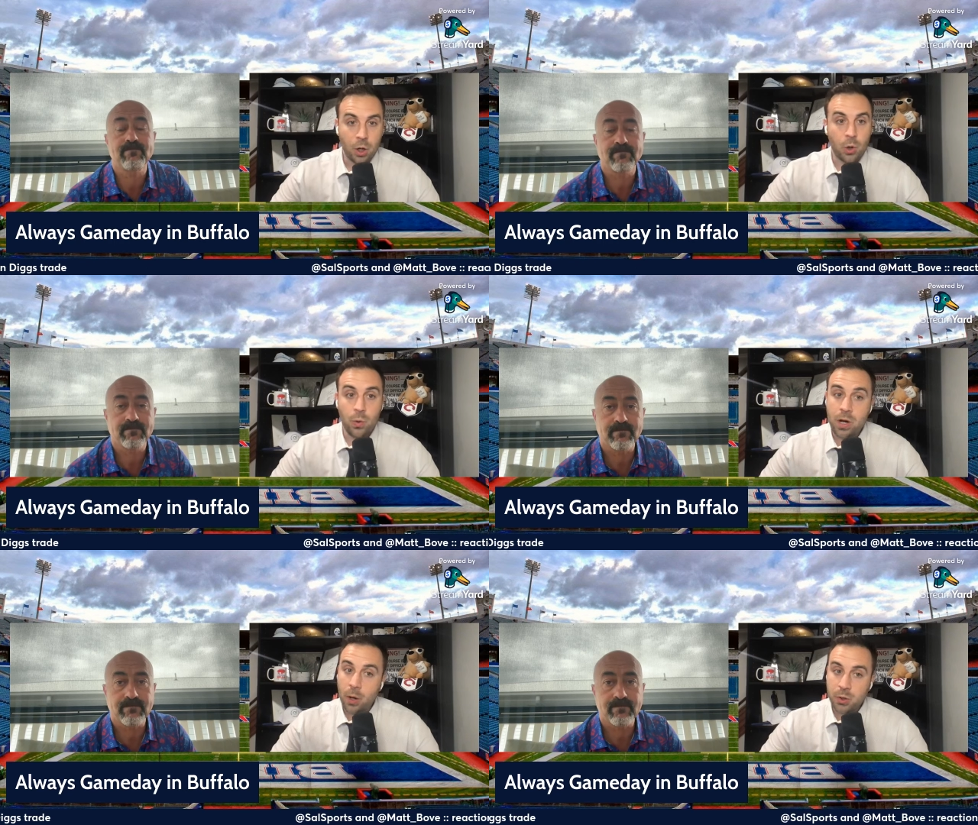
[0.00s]

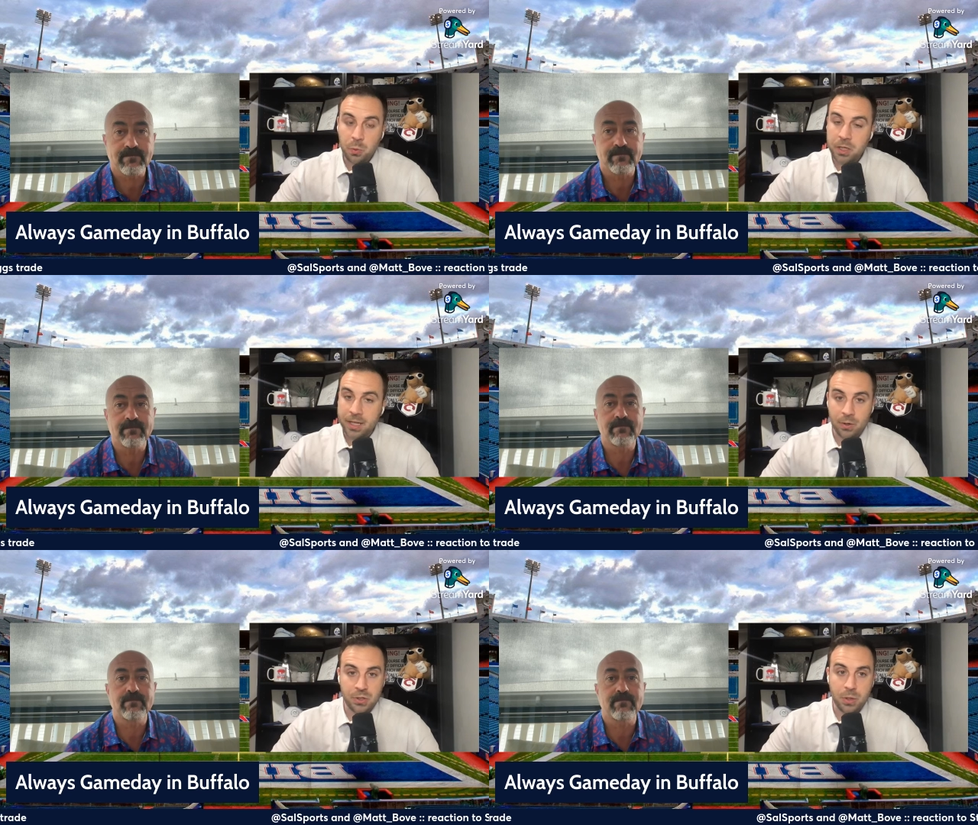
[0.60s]
Speaker 1: who knows what
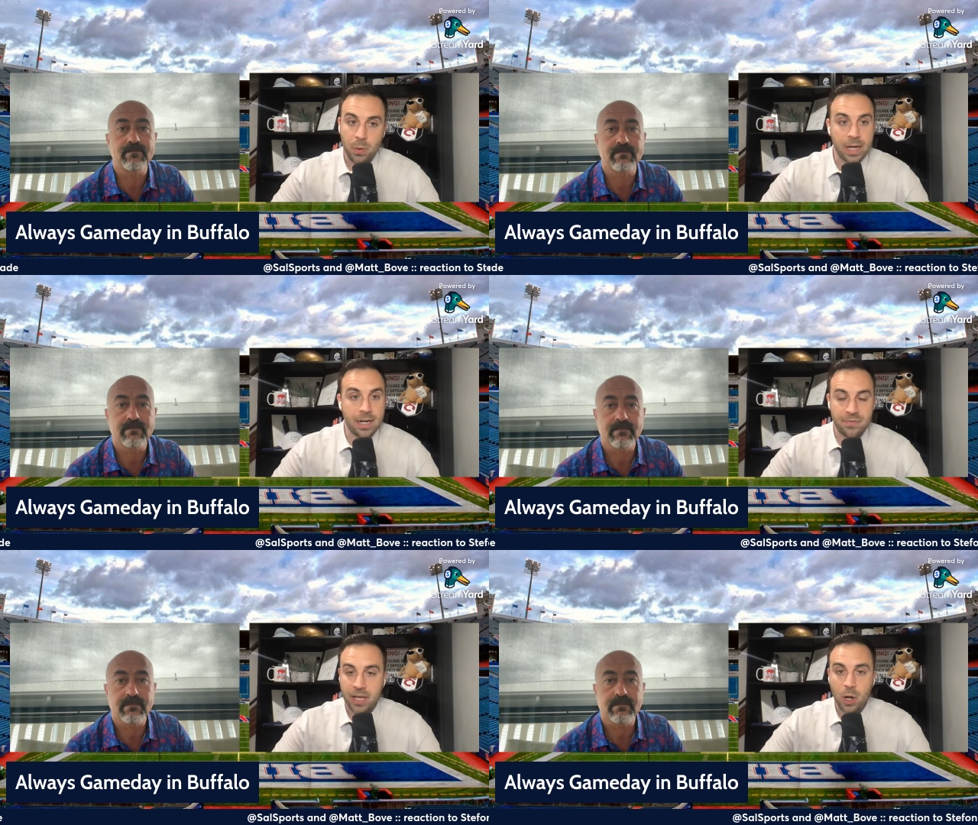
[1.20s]
they're doing?
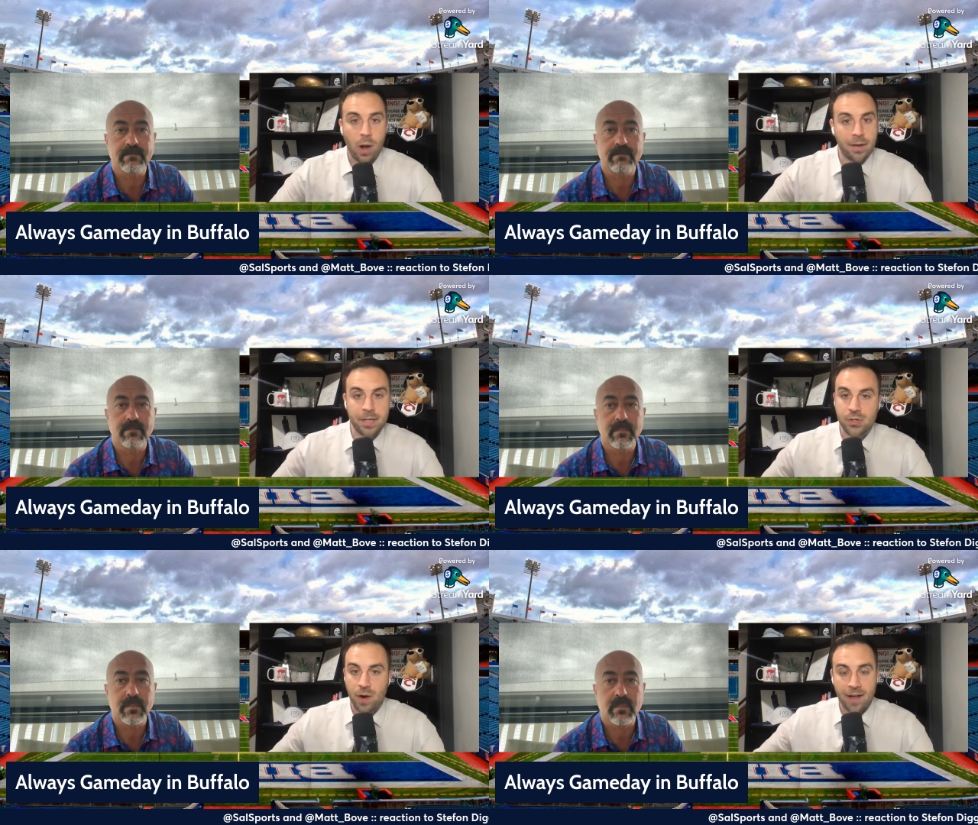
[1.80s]
If they go out and
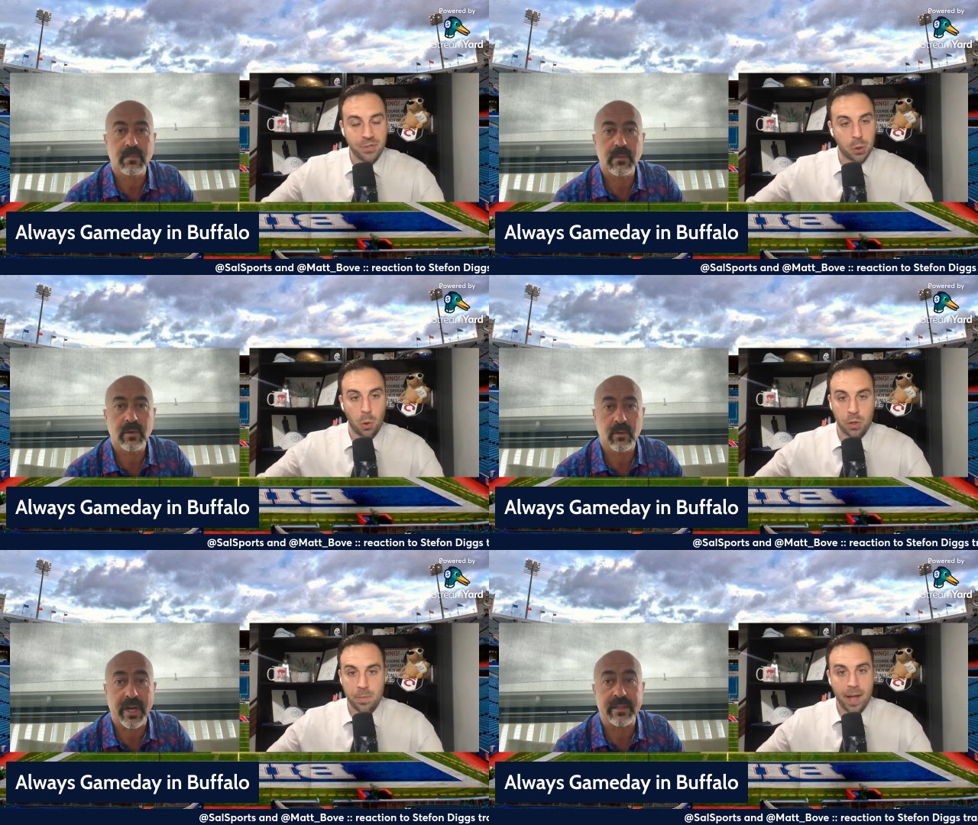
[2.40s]
they draft a
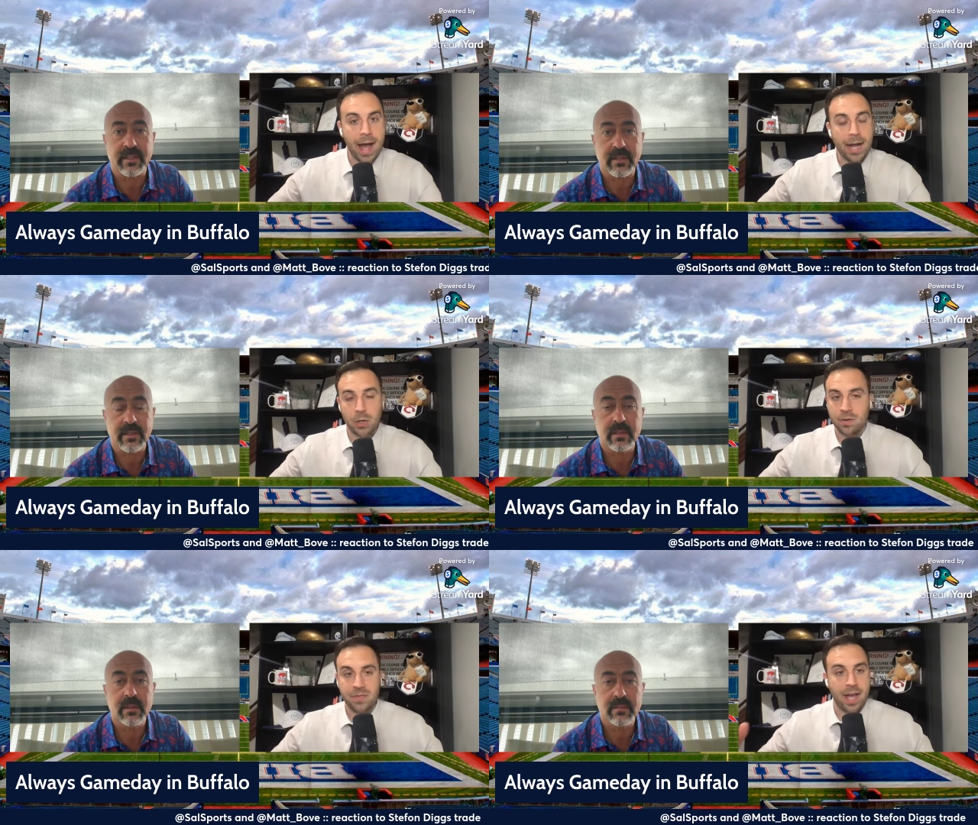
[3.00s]
quarterback
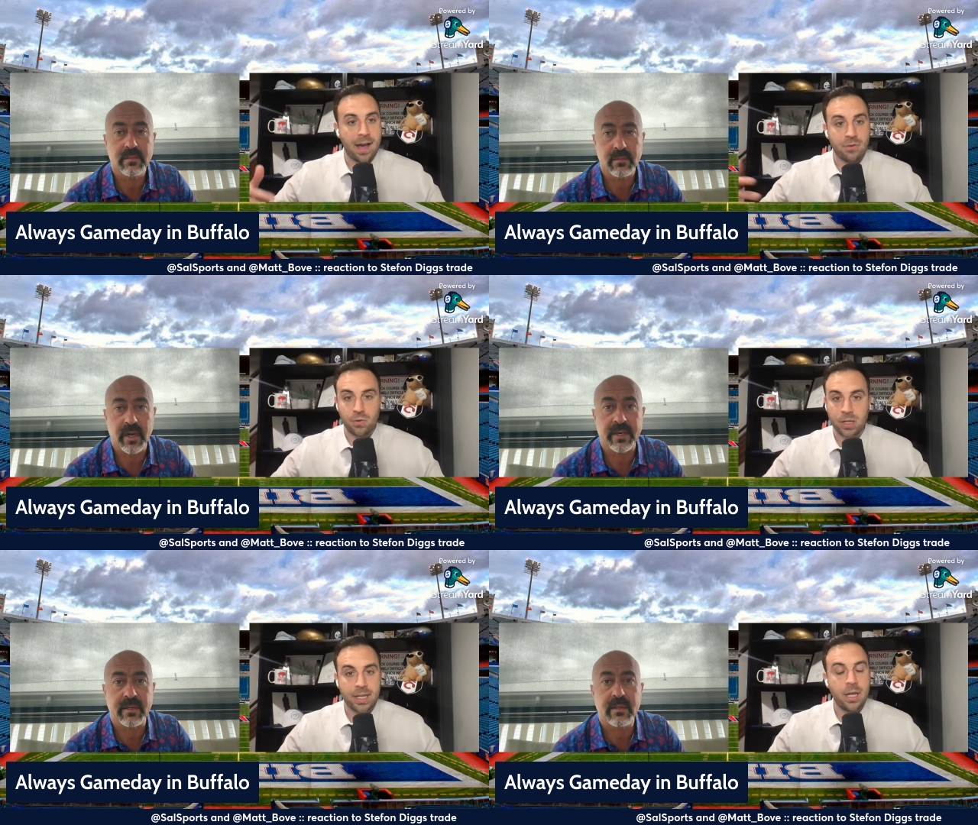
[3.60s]
right. or if they have a
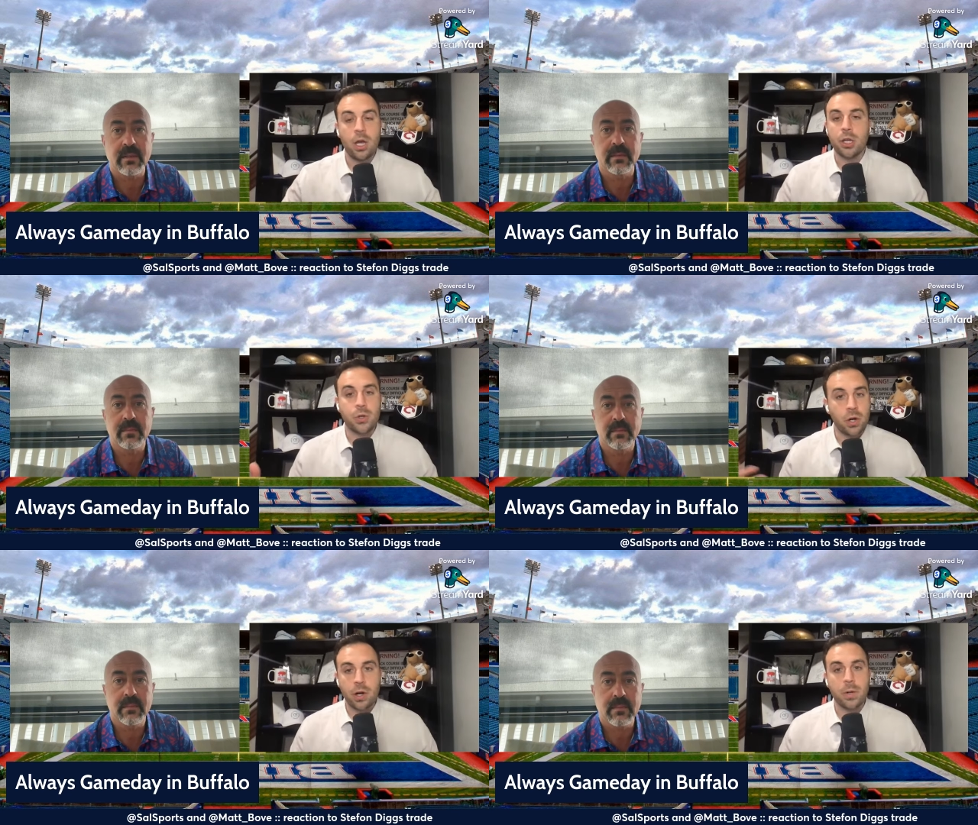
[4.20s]
right. rookie, you
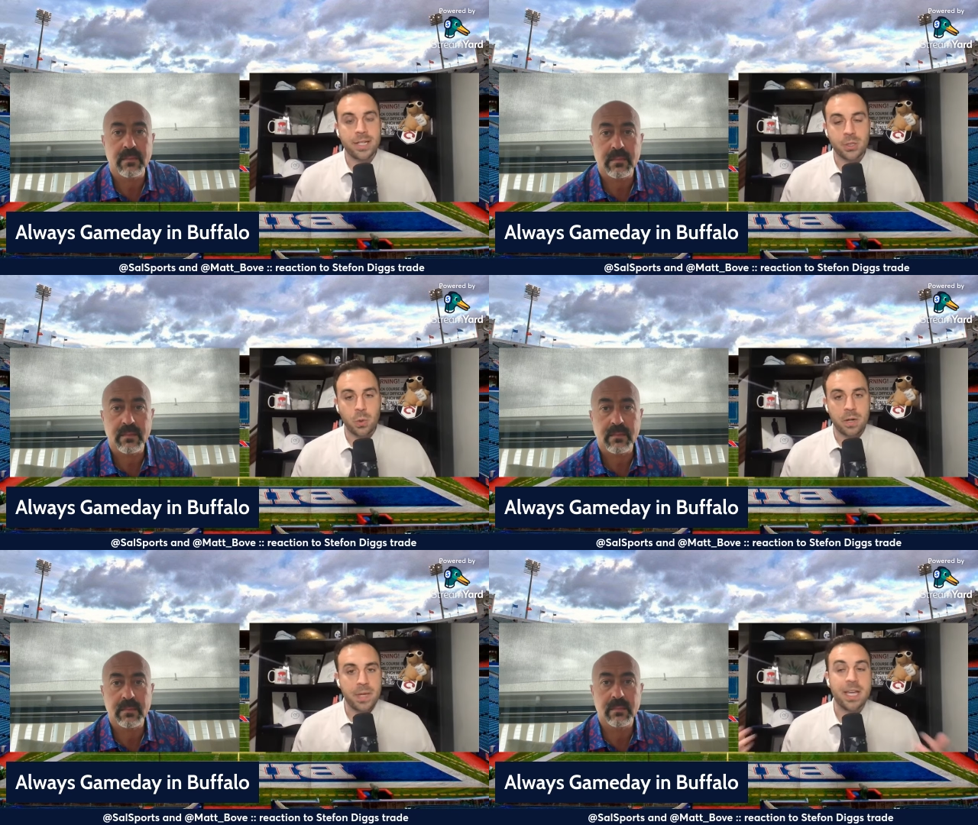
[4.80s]
don't know what that's
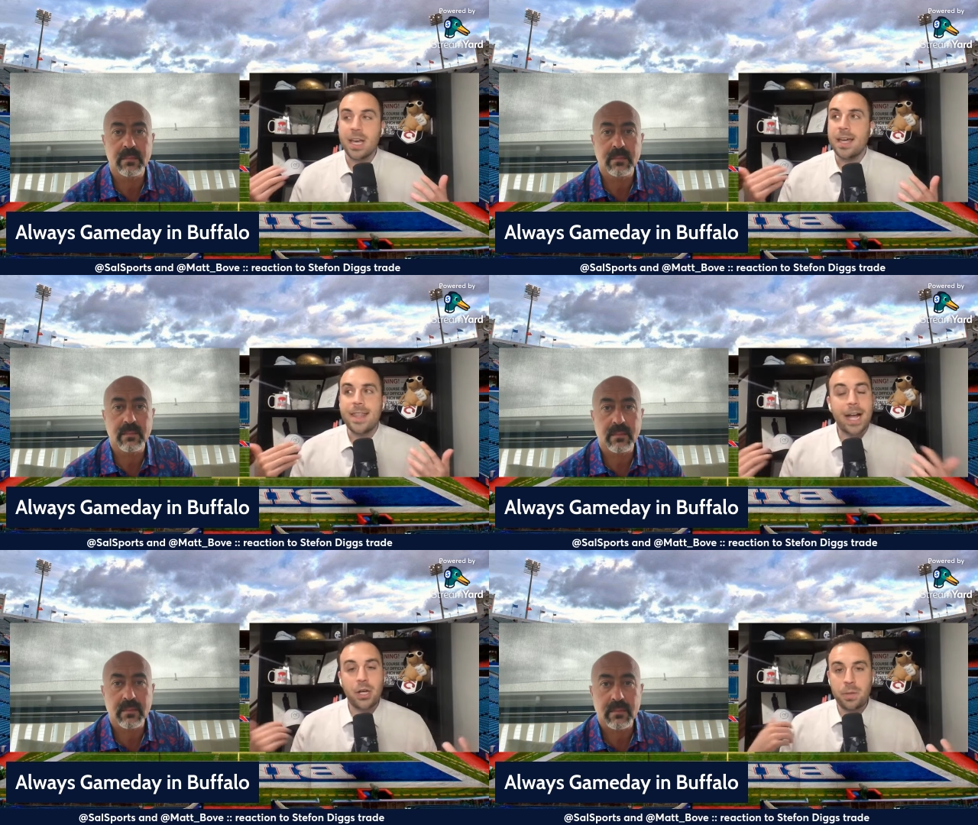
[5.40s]
going to be.
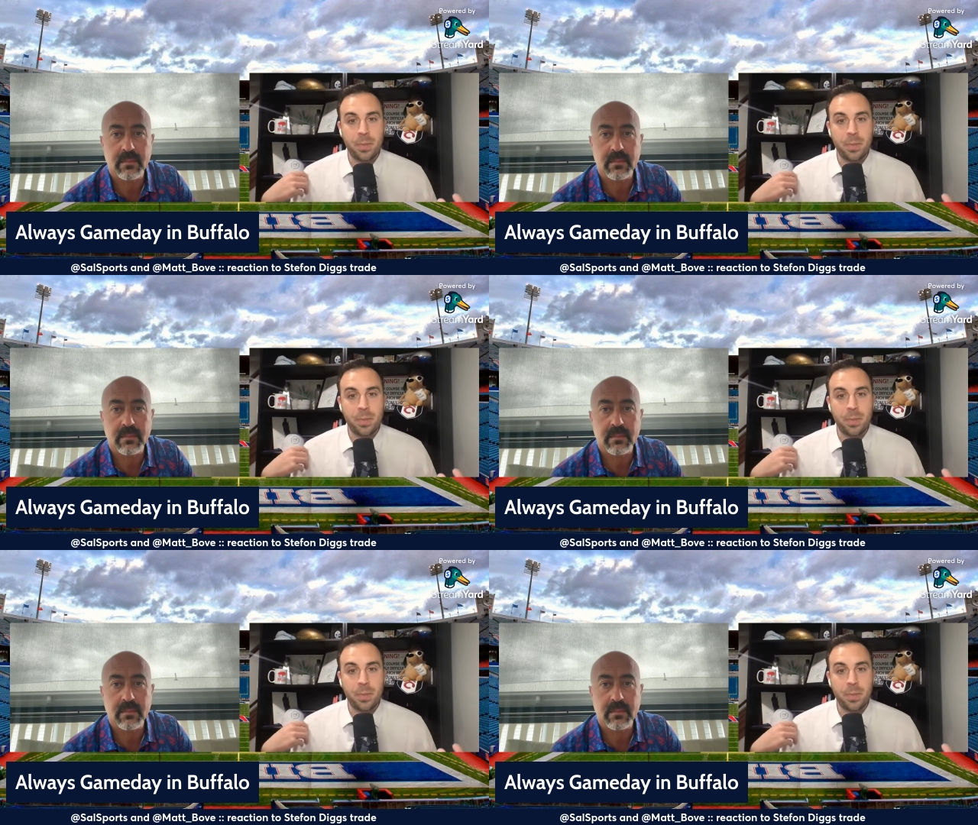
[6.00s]
That could